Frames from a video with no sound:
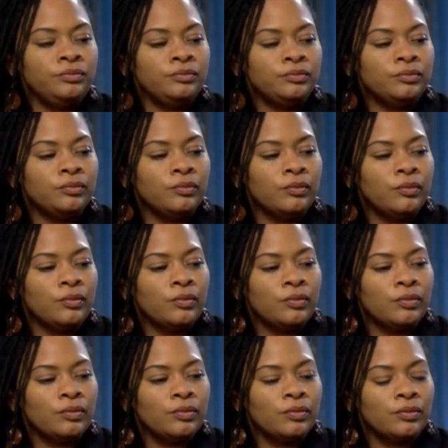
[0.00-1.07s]

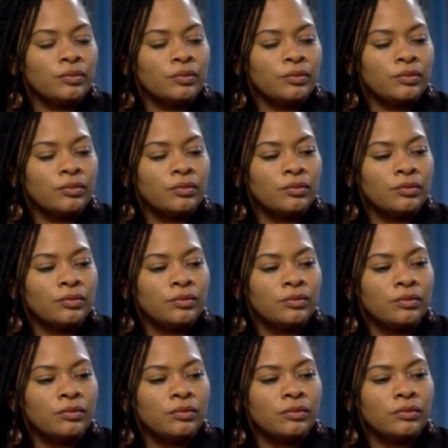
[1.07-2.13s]

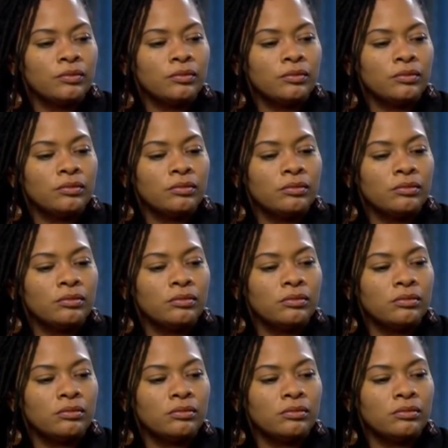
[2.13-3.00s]
This person isn't speaking.